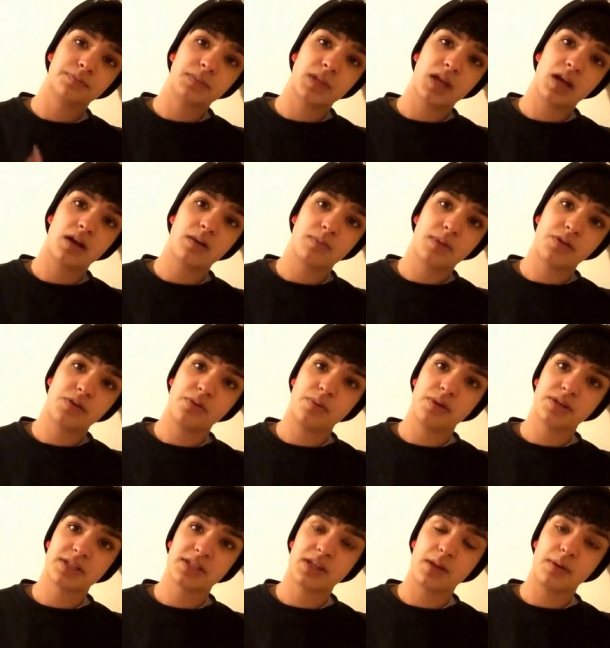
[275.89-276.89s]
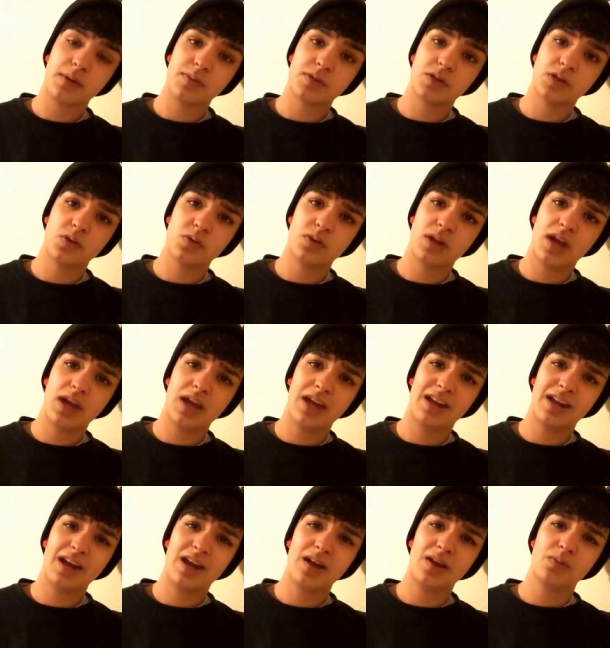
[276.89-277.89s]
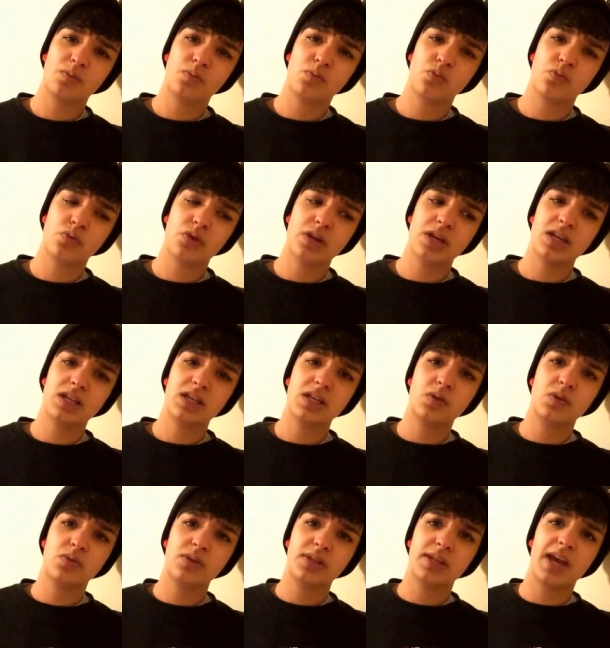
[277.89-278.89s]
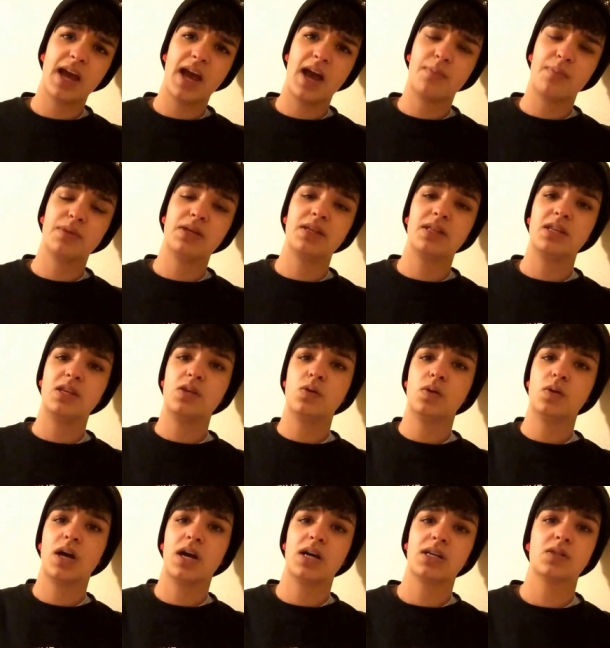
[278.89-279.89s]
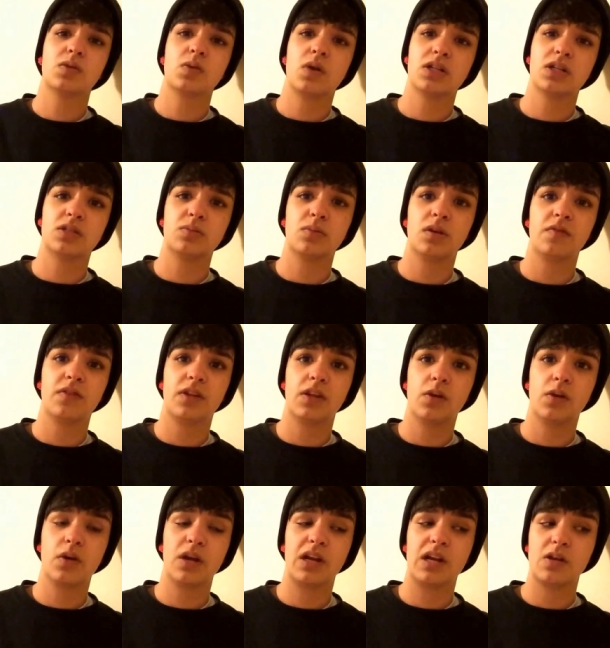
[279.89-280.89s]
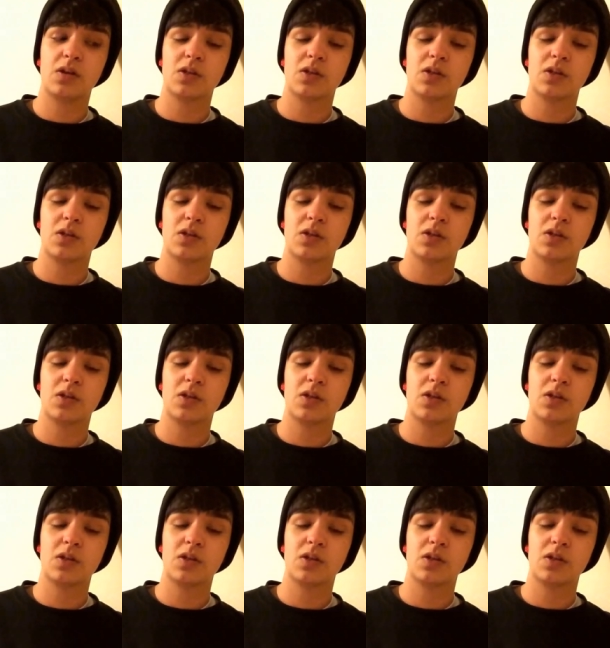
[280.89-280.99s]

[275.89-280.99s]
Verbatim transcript: Um, my three months is coming up soon, and I'm really, really happy that you guys are watching my video right now.